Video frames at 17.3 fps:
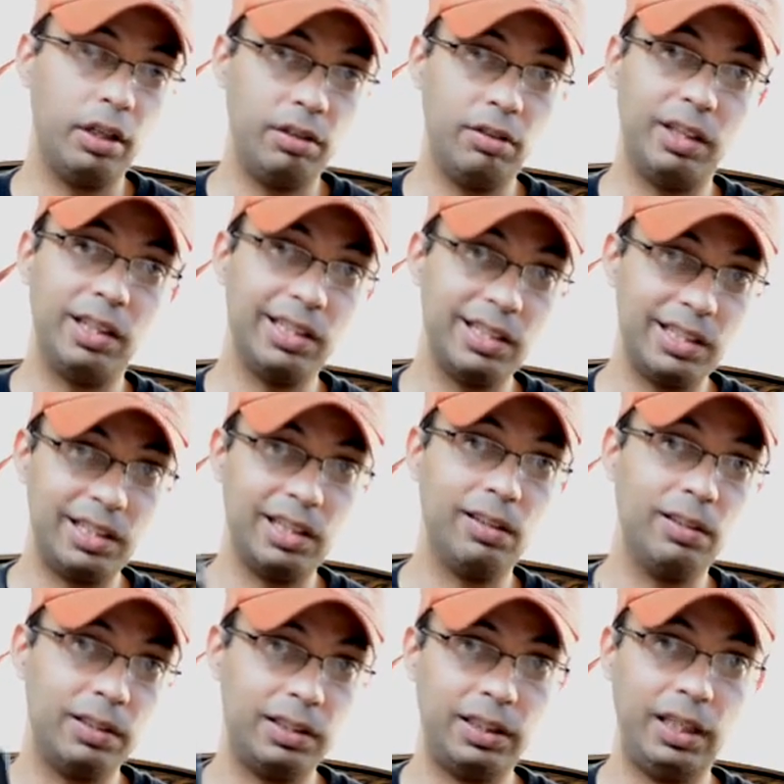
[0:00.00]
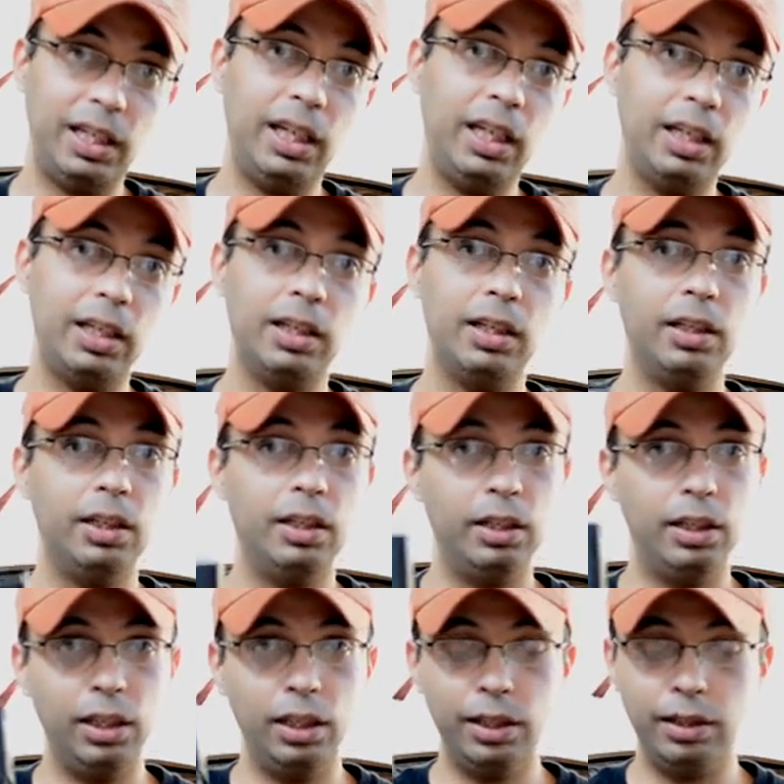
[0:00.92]
you can still take
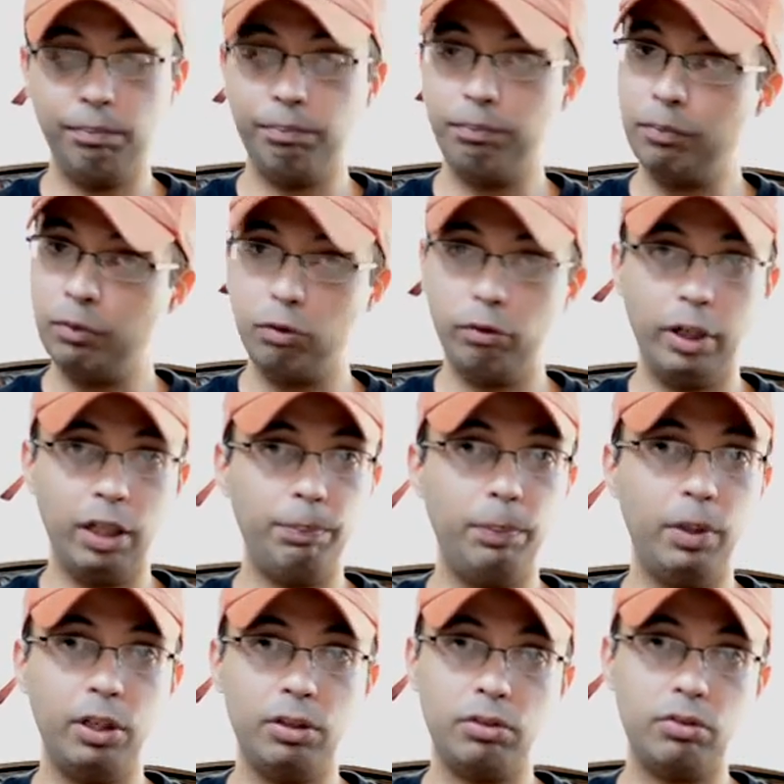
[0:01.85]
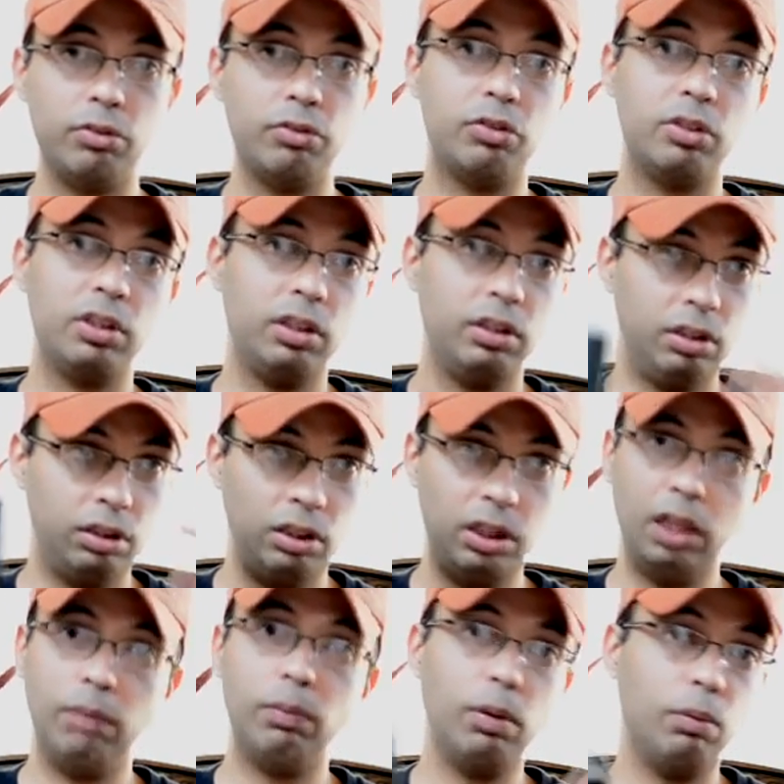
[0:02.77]
great pictures
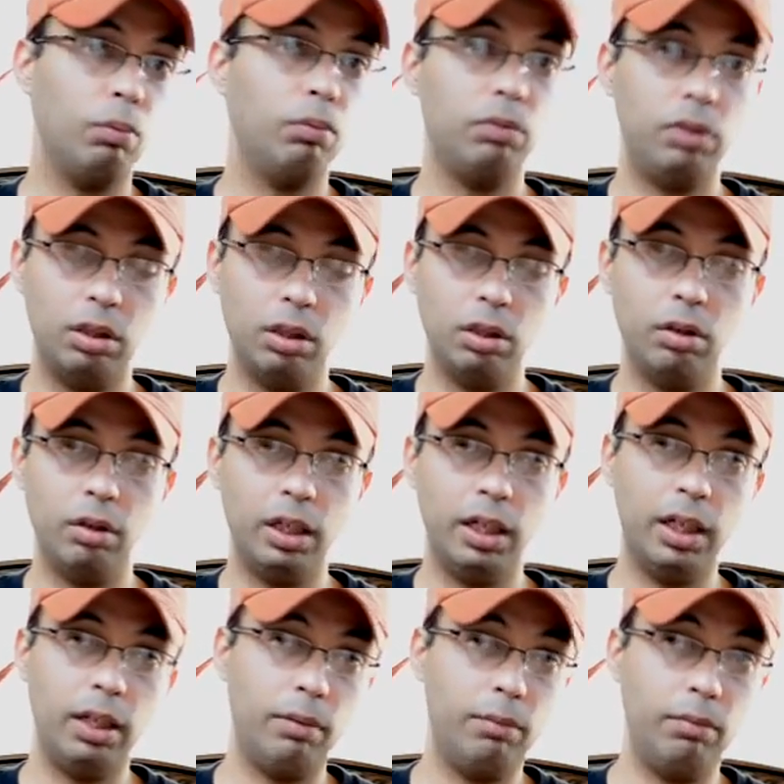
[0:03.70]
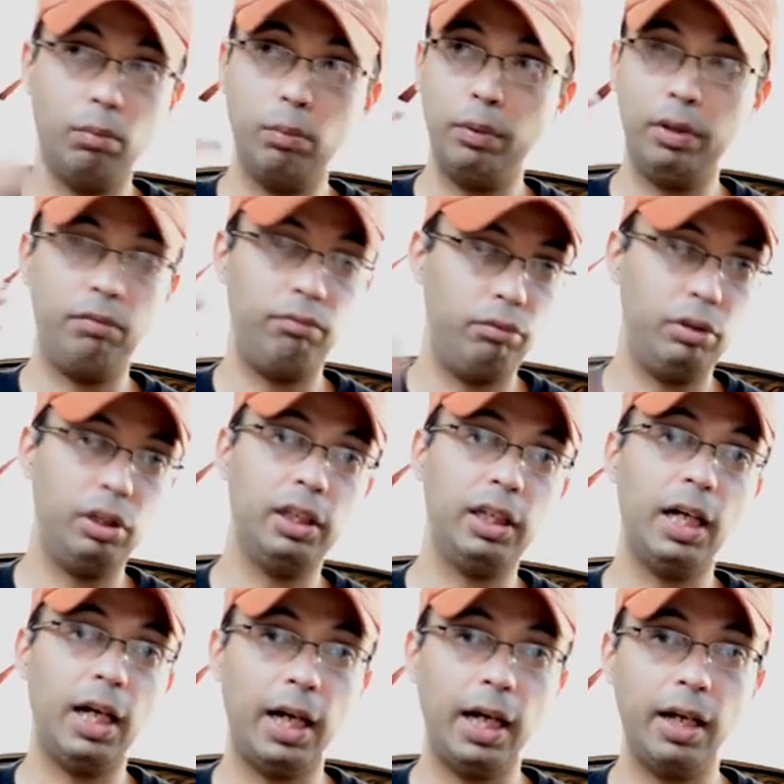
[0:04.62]
even, with
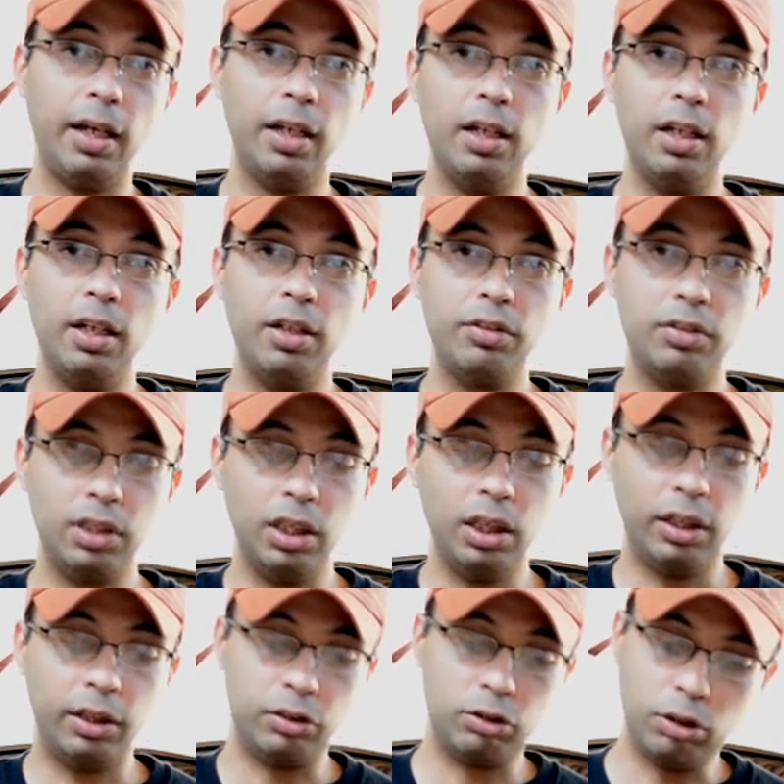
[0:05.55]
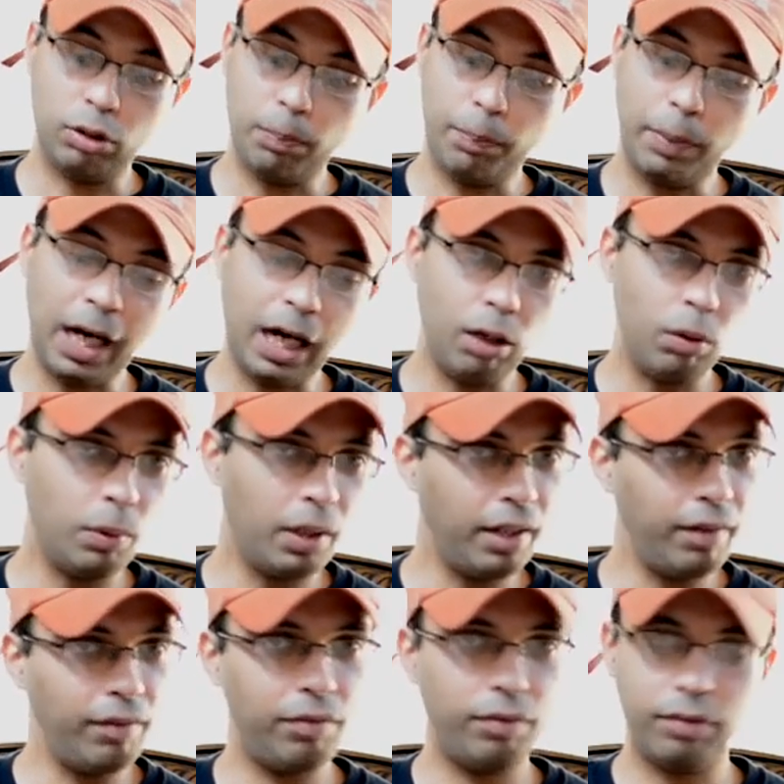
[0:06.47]
really high ceilings. So
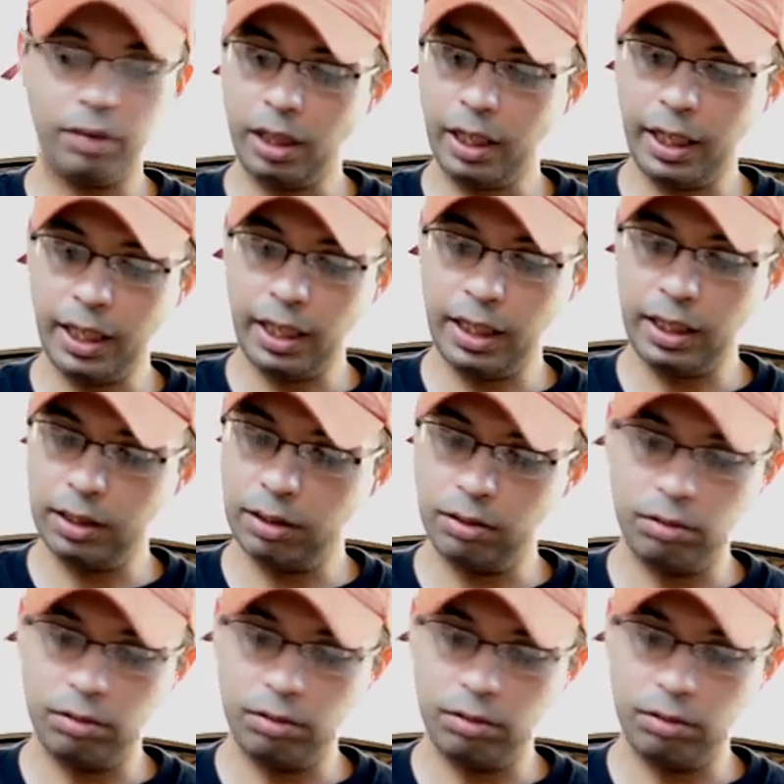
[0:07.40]
power-wise, I